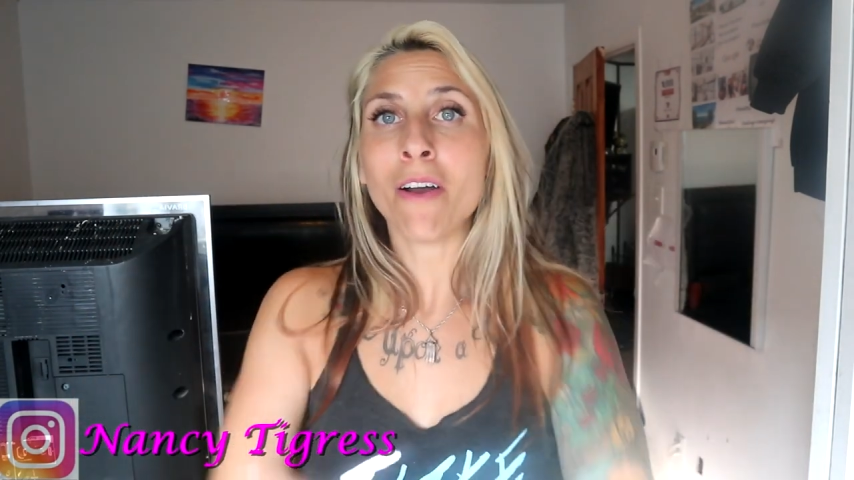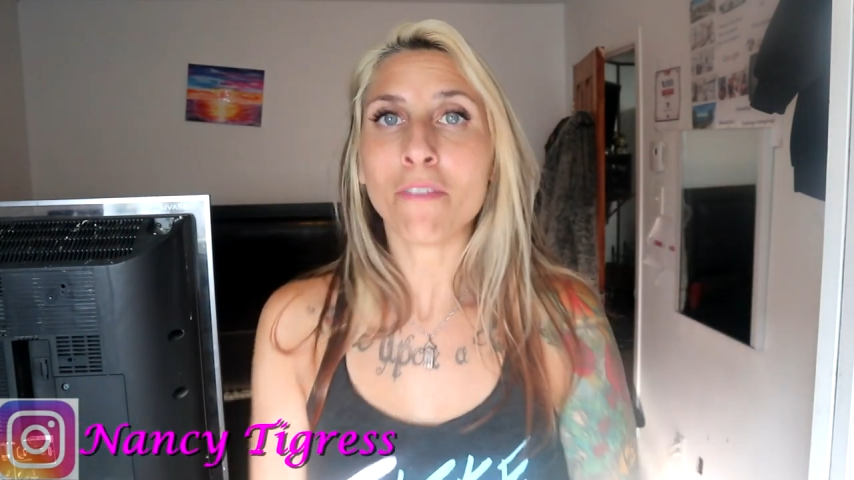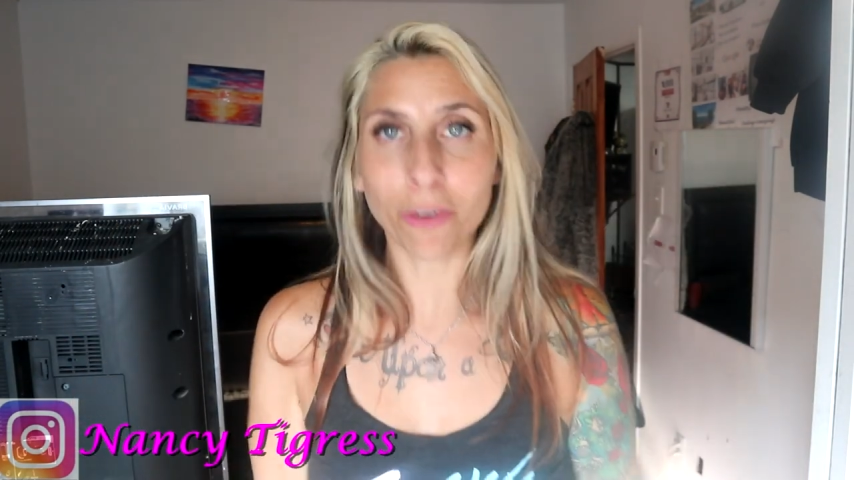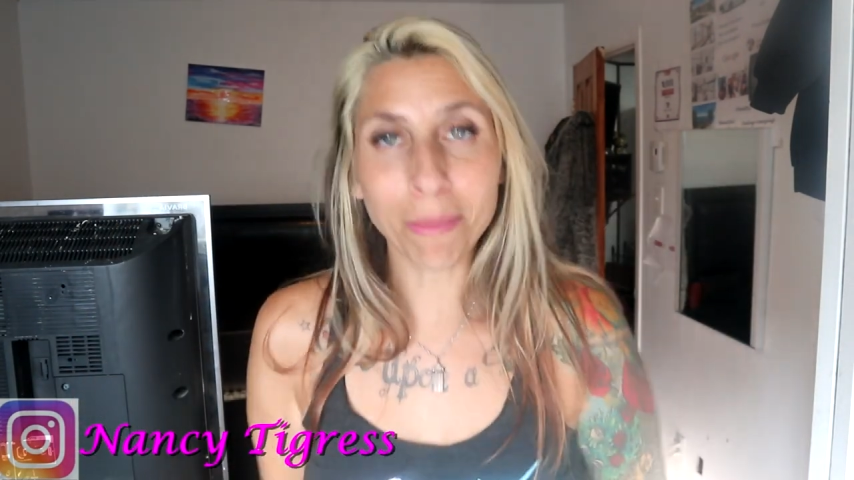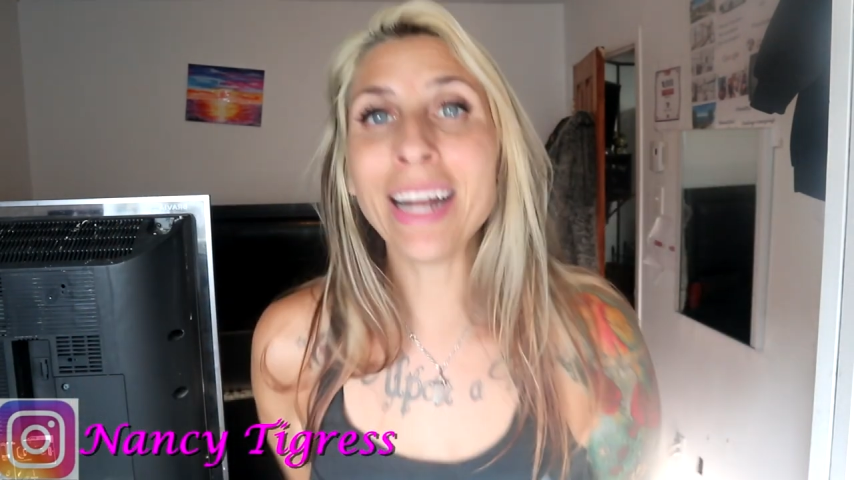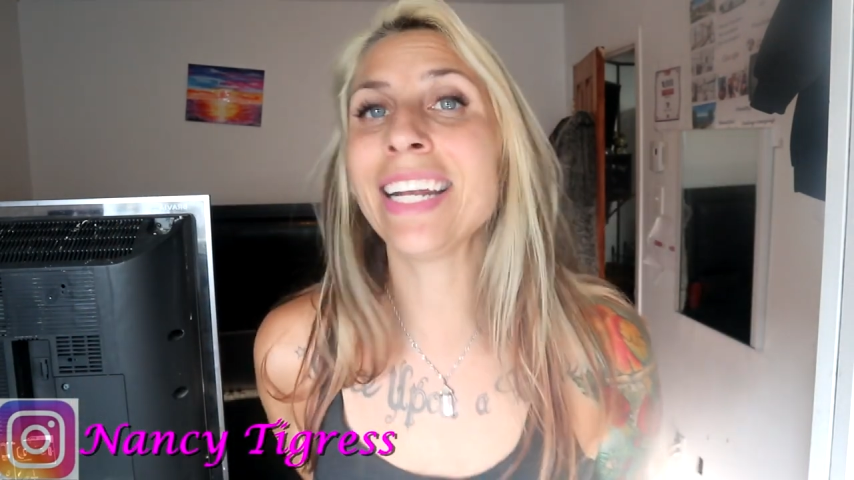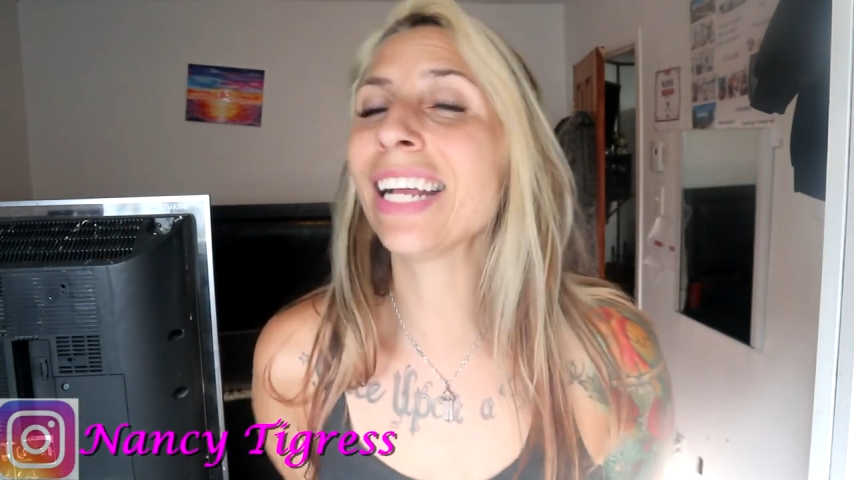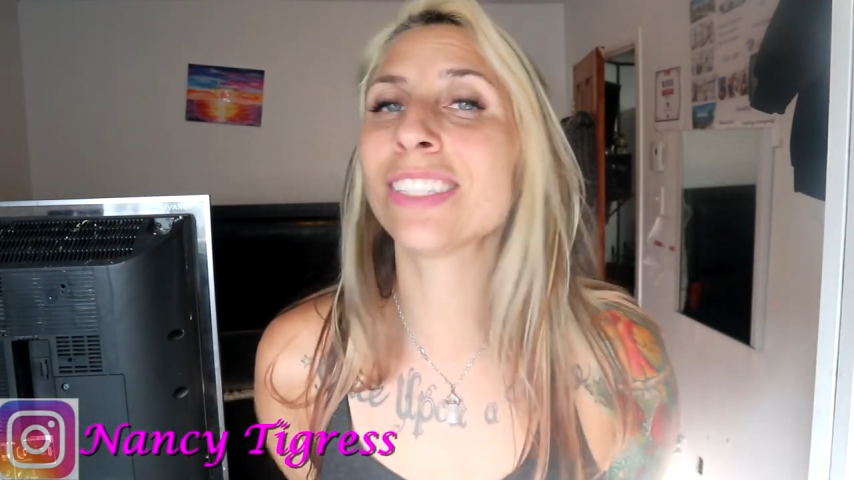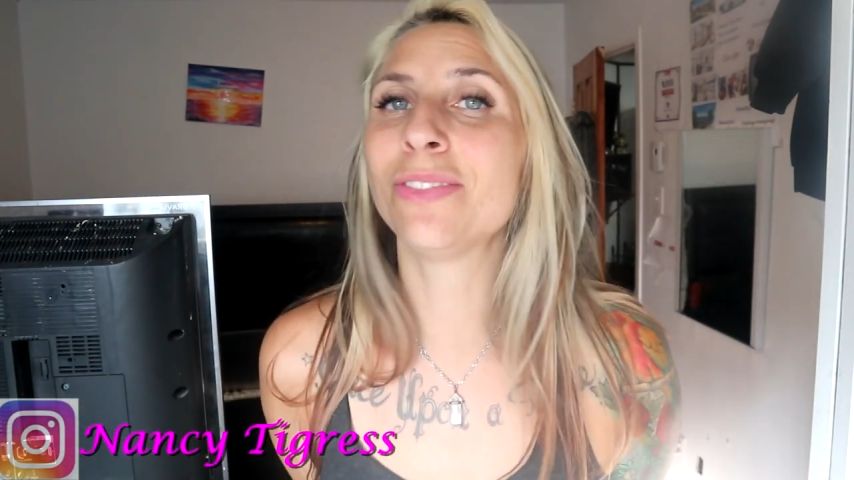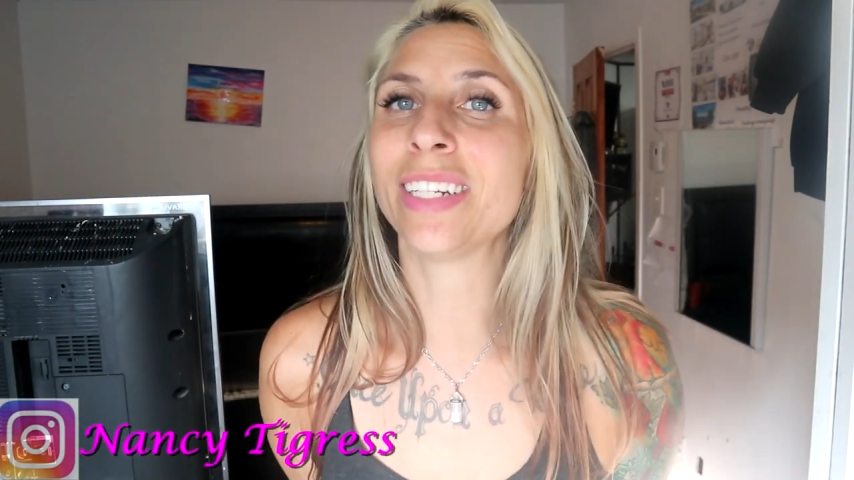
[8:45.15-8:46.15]
for my
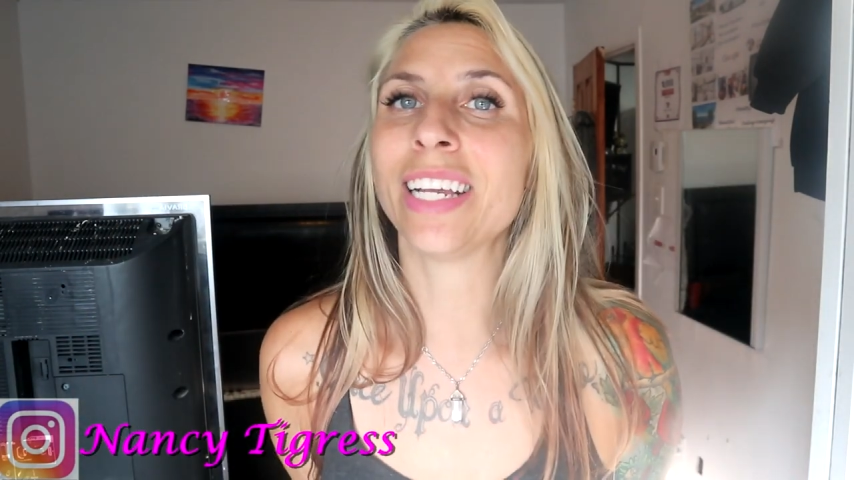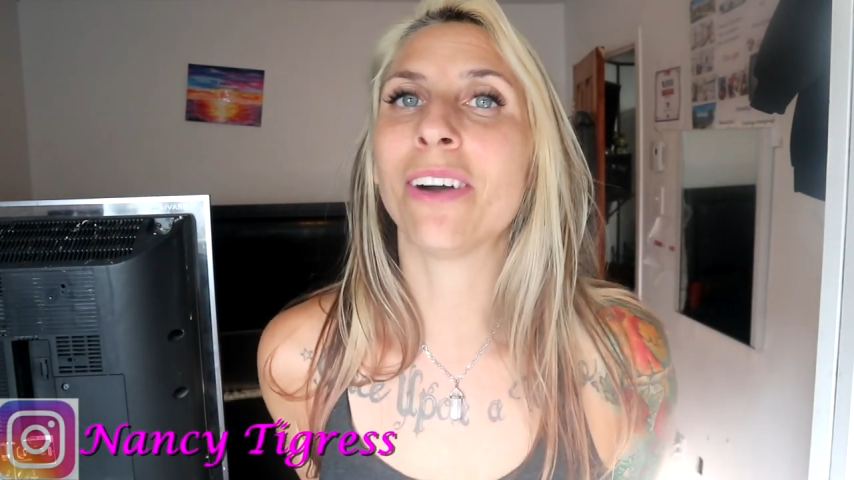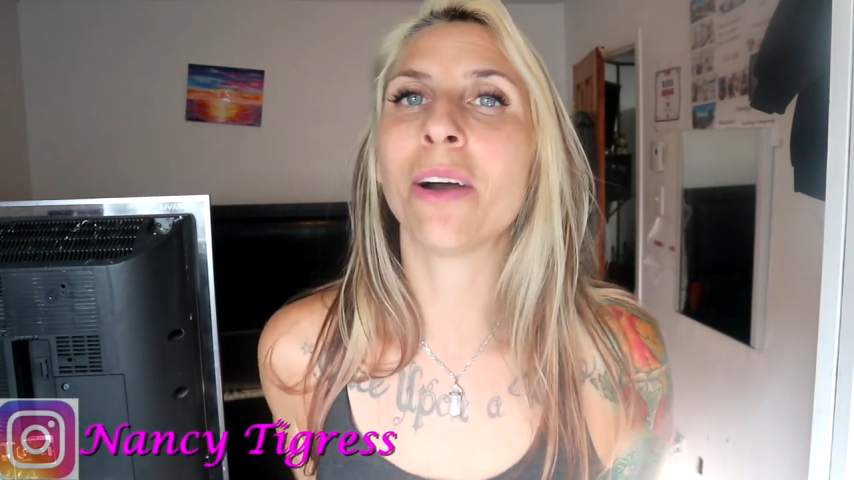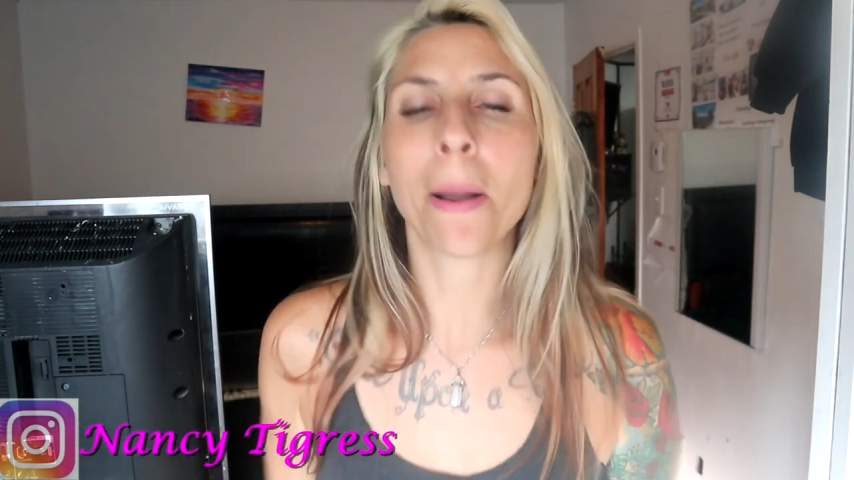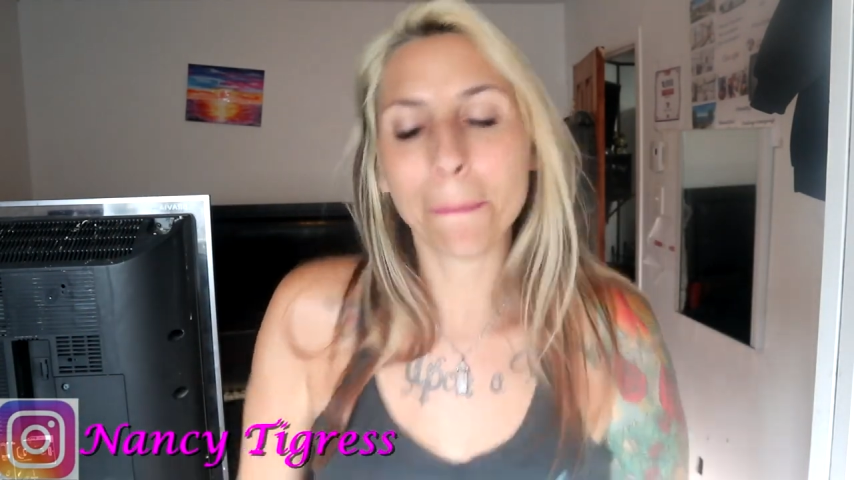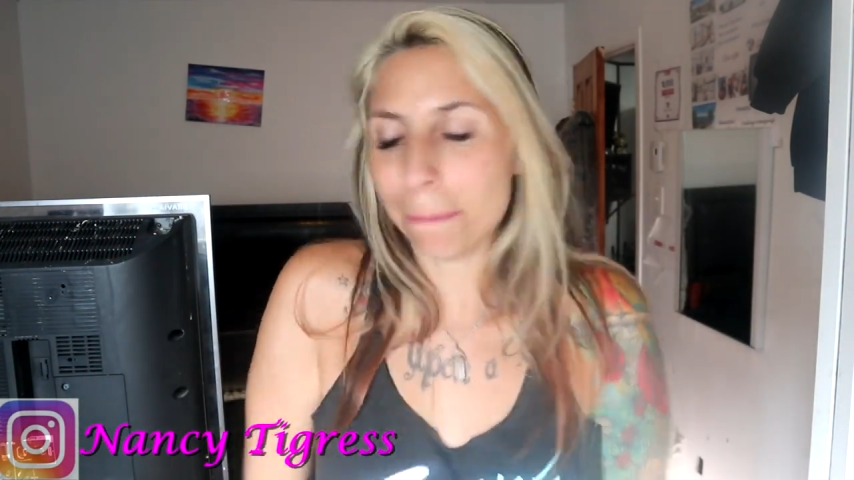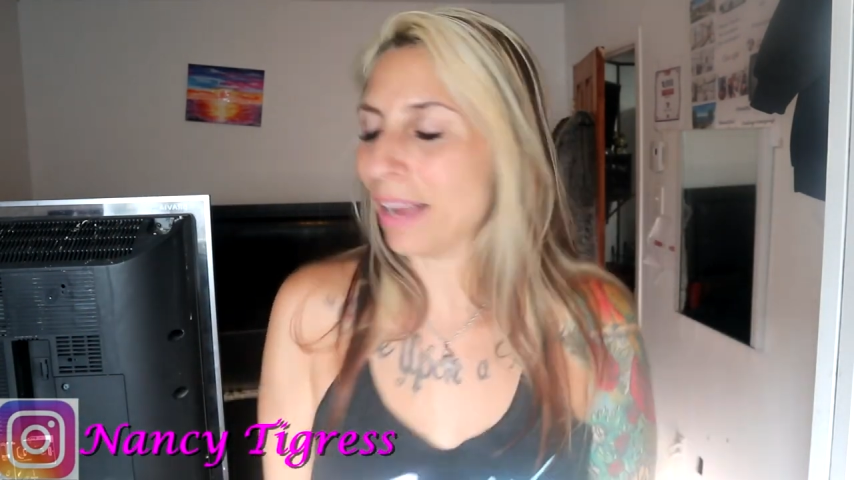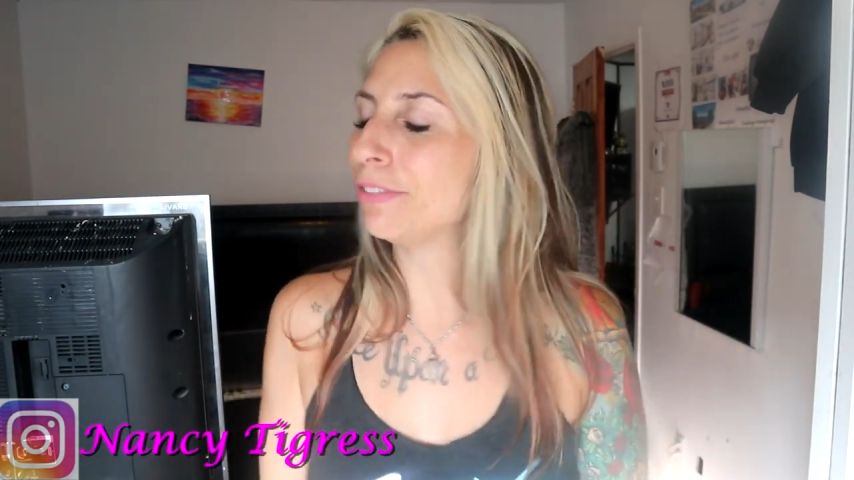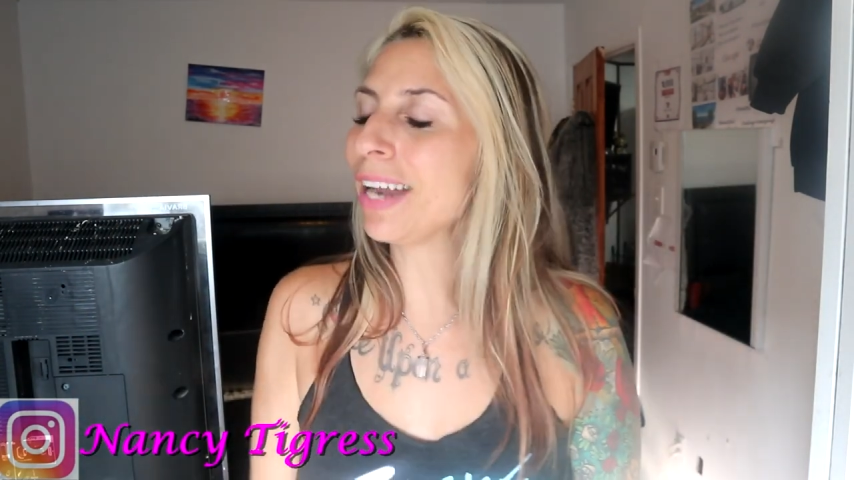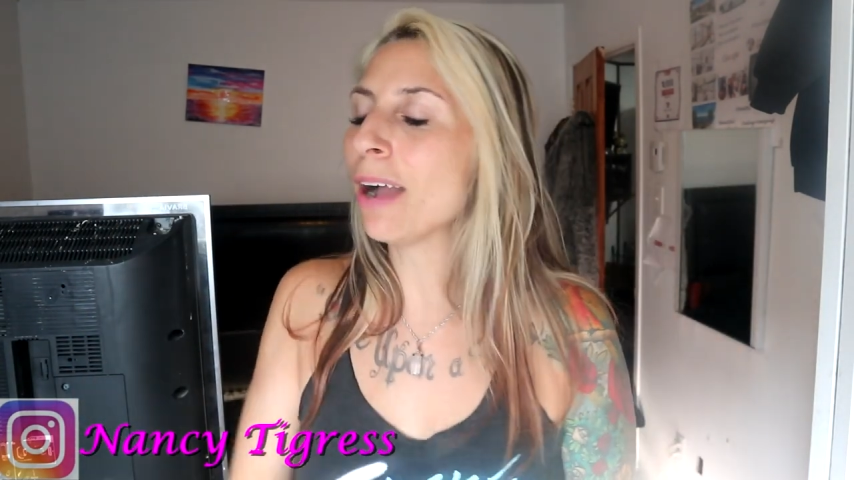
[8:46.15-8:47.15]
next video.
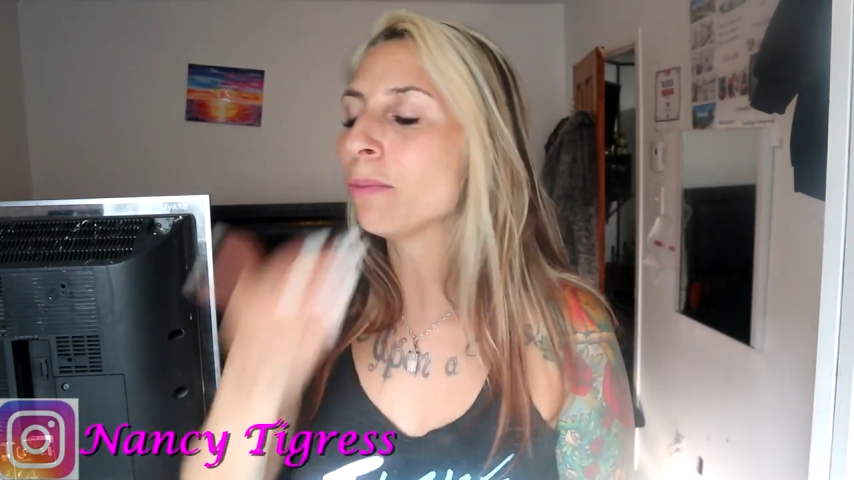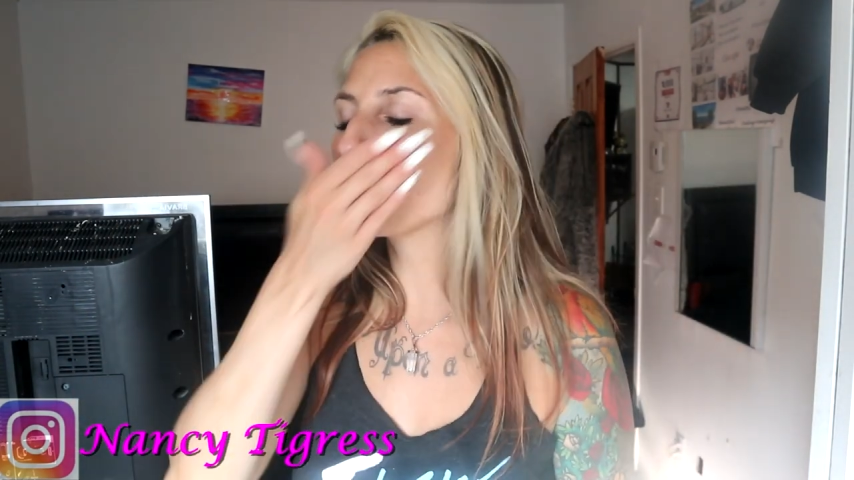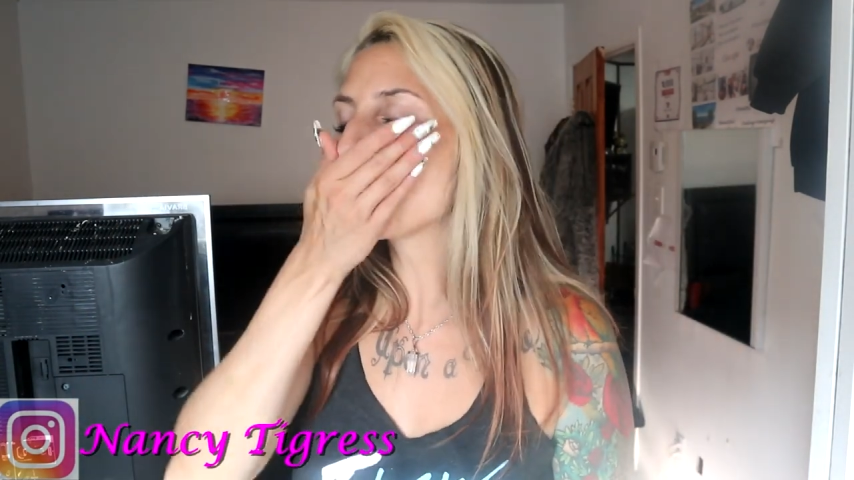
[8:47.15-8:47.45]
Bye for now.